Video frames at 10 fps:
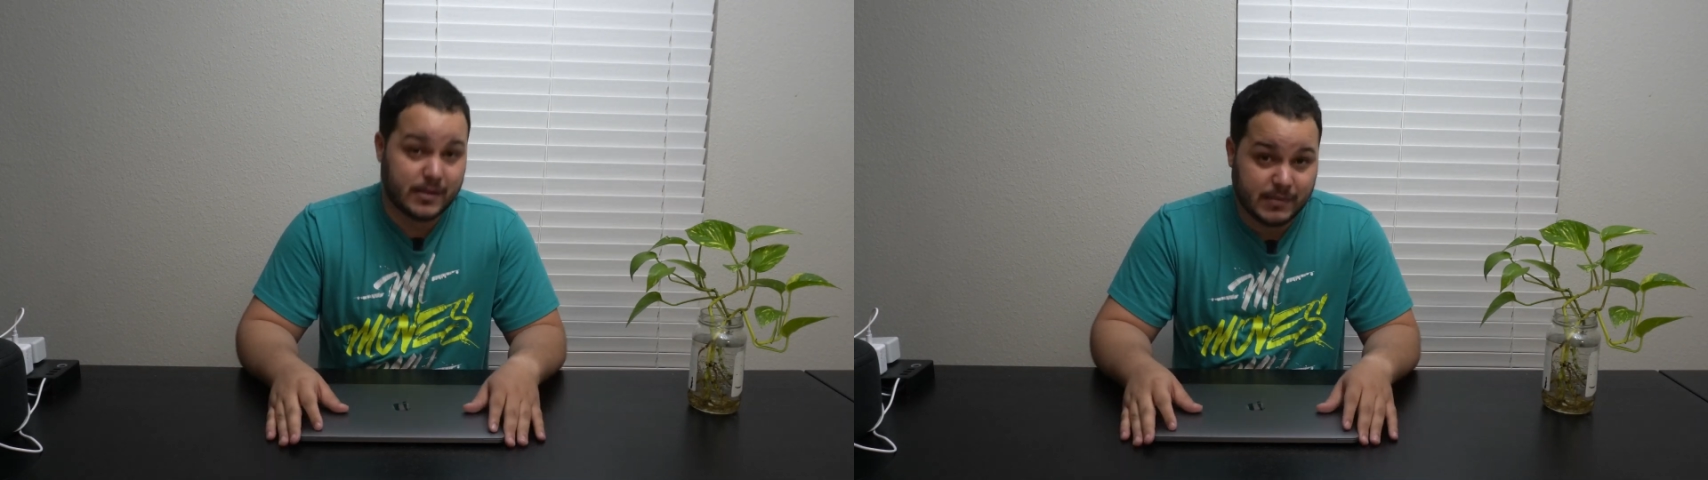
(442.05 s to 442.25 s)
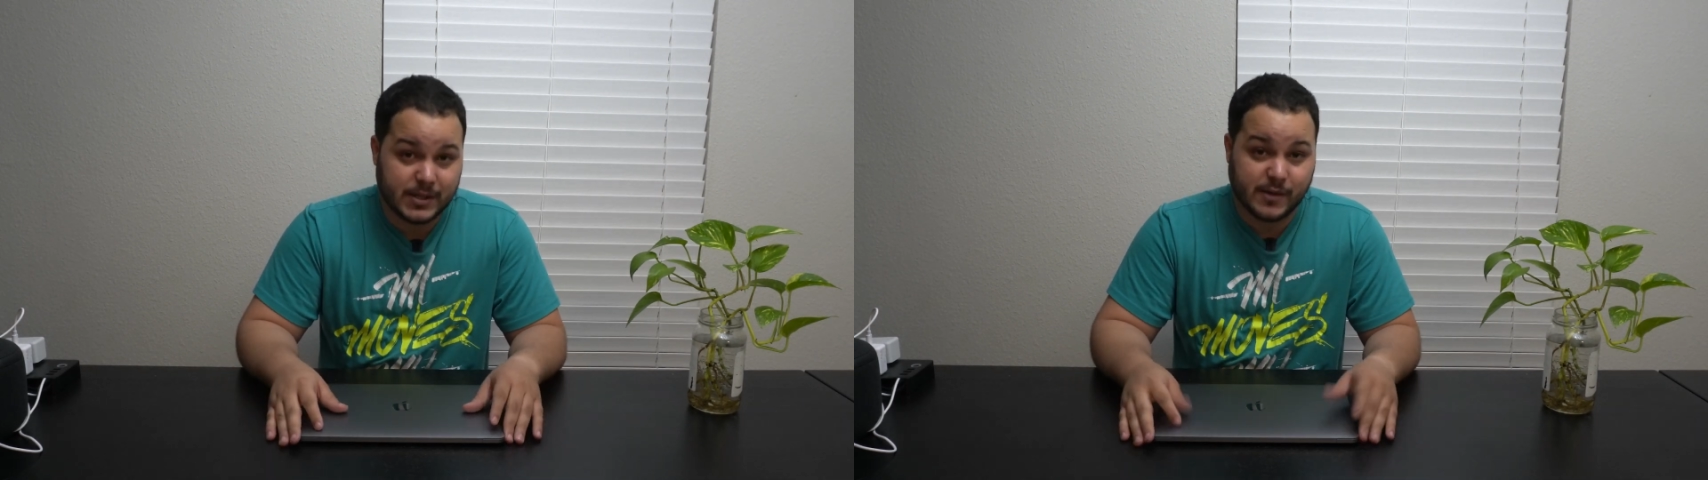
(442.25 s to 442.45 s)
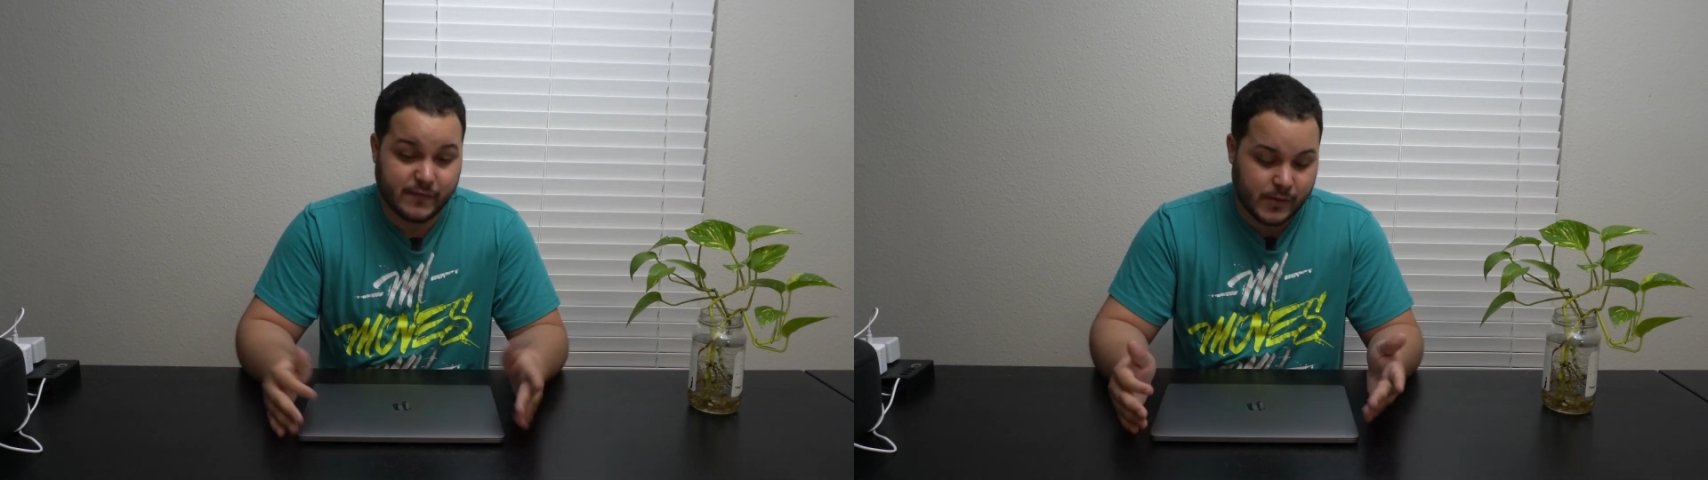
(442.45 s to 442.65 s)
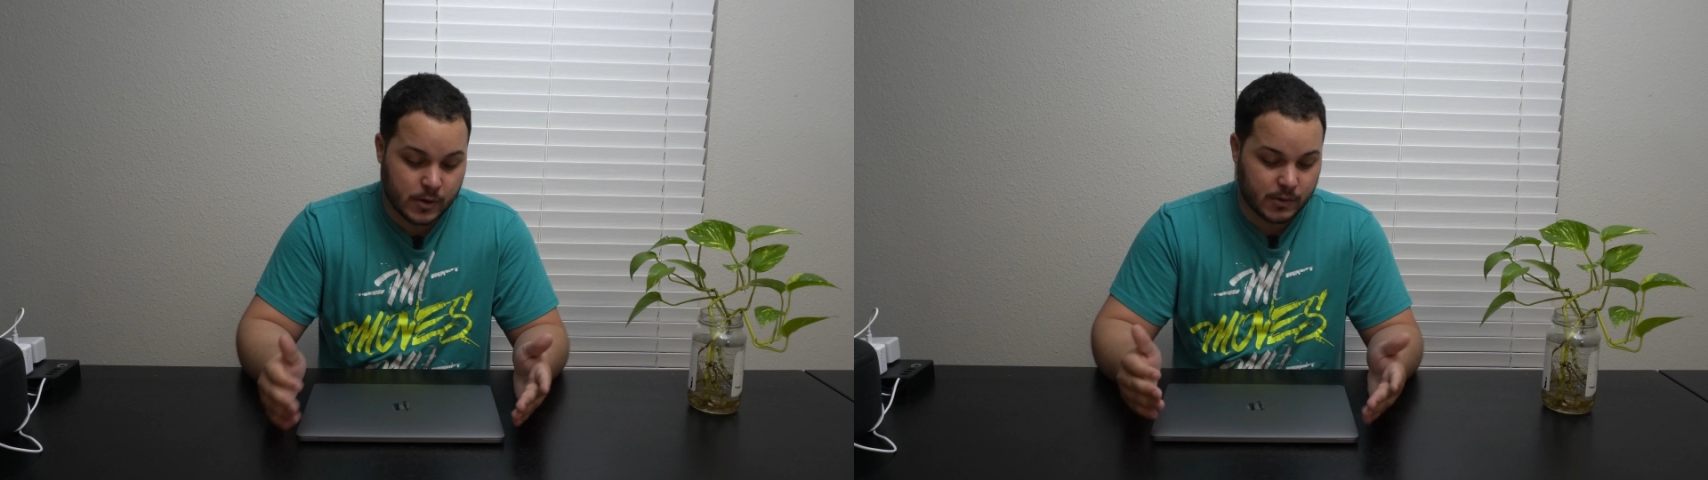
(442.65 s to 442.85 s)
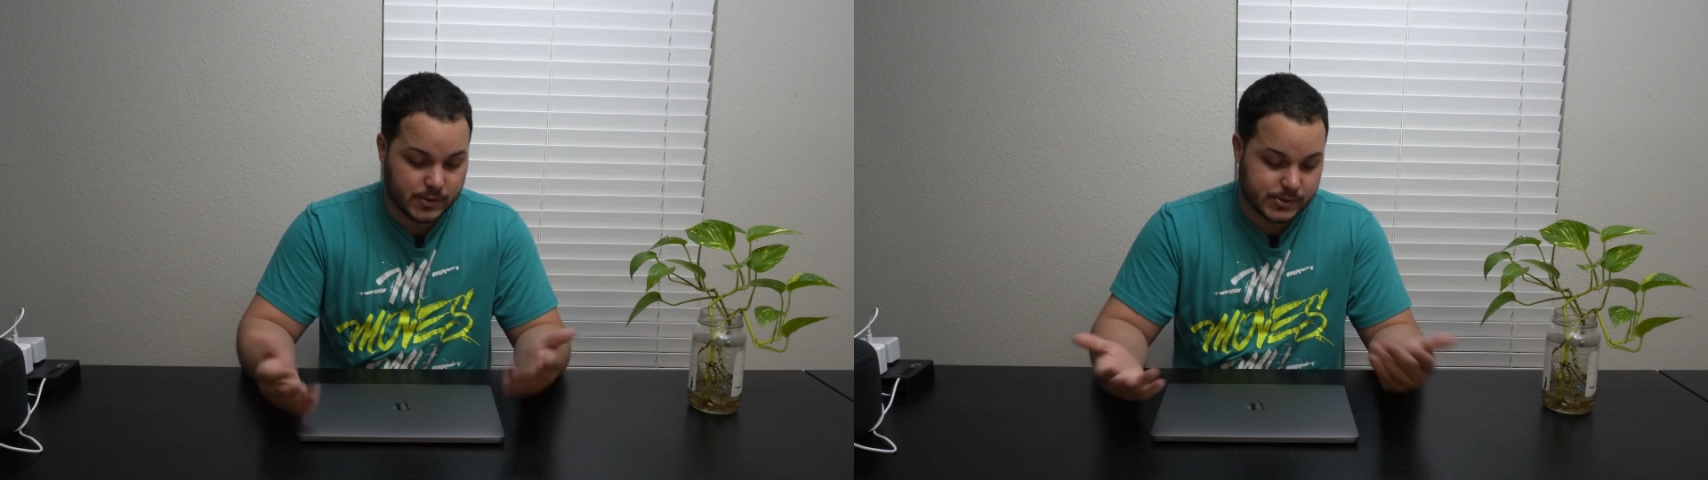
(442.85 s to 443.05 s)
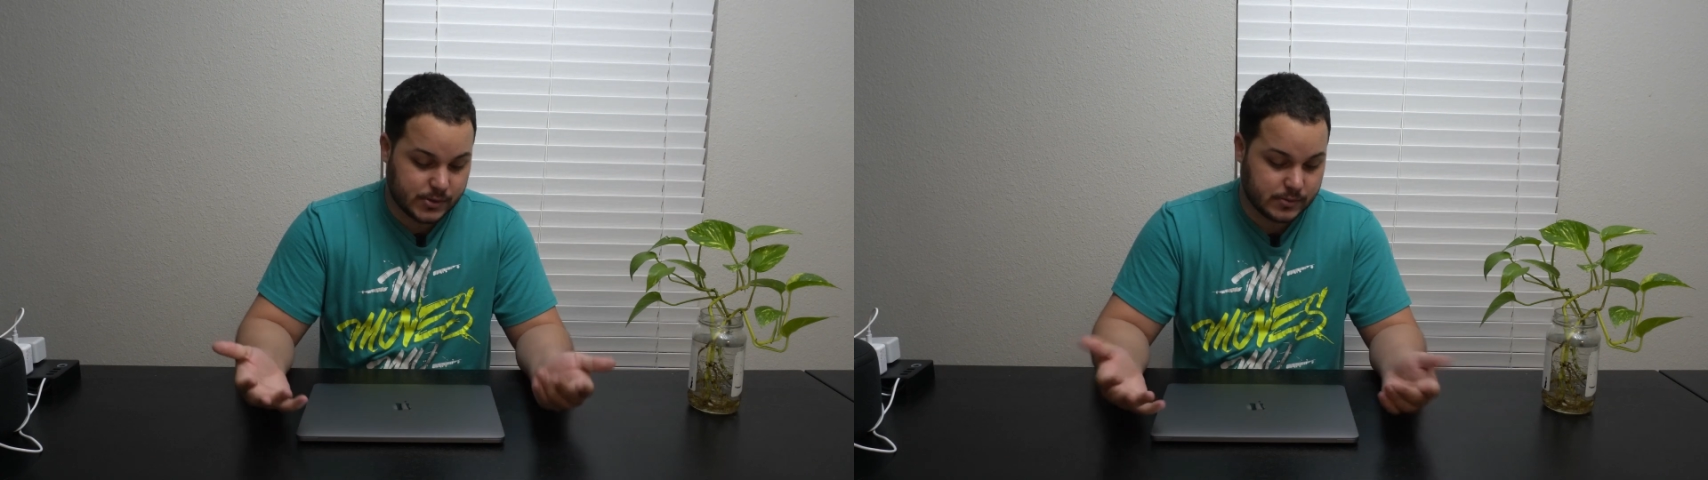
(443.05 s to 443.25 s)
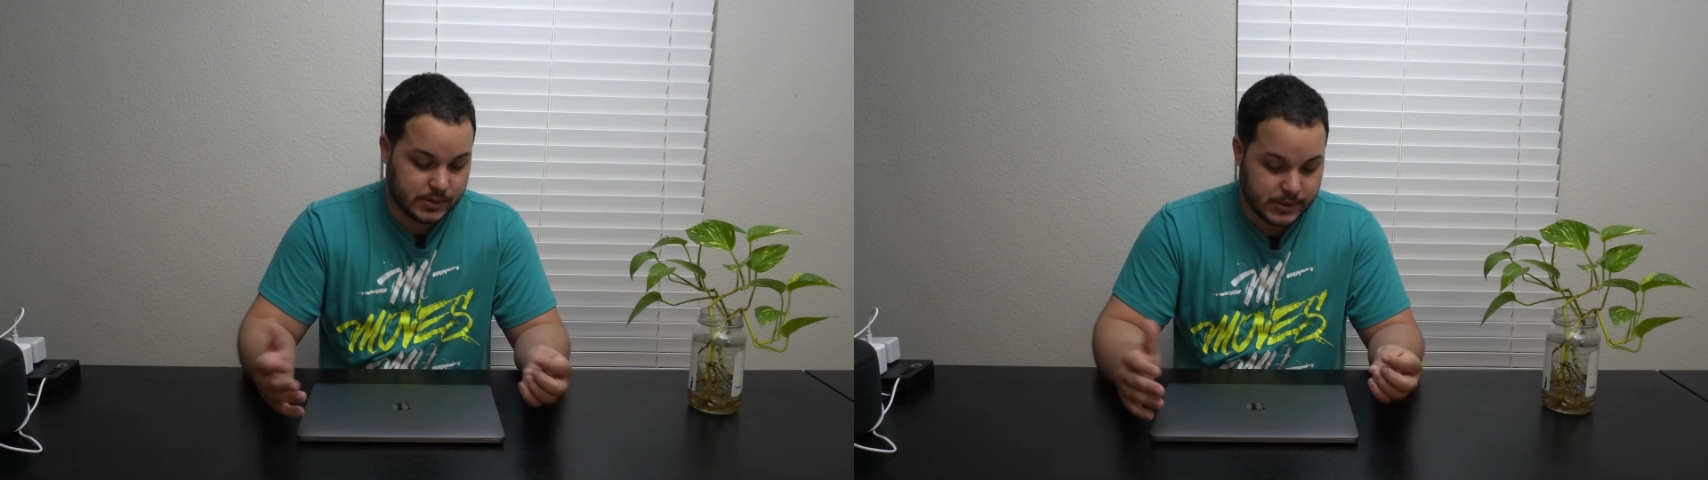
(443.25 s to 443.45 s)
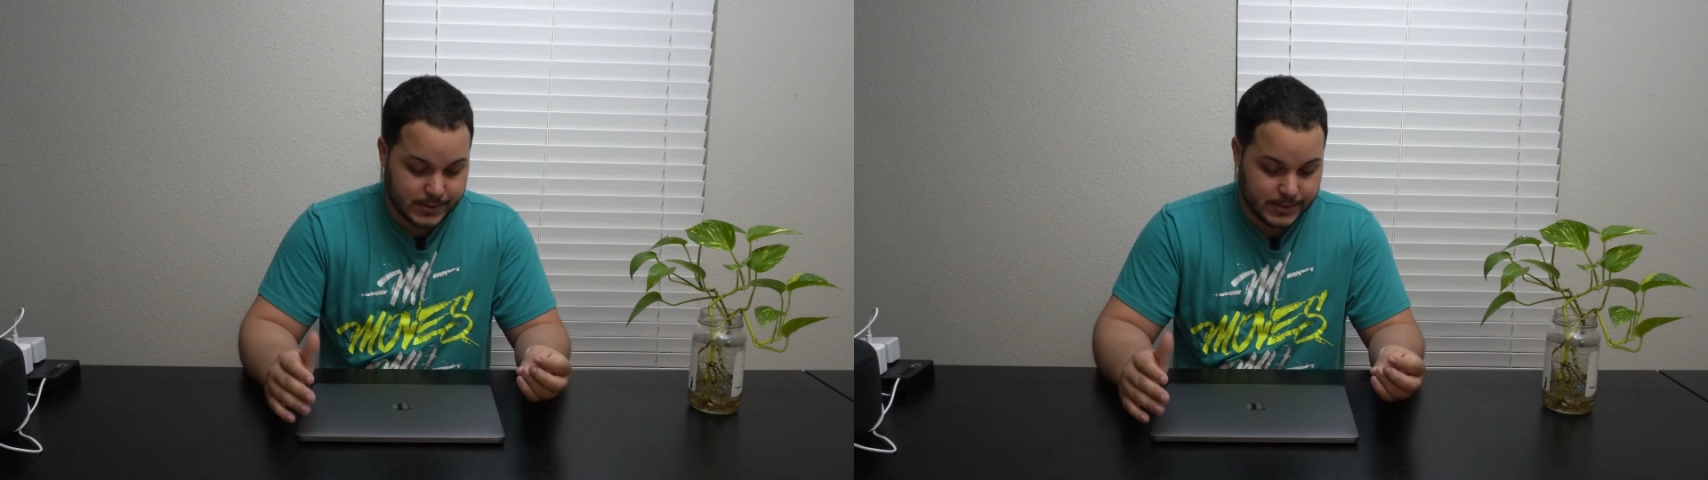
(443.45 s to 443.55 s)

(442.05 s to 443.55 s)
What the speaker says: of money off of hardware, so.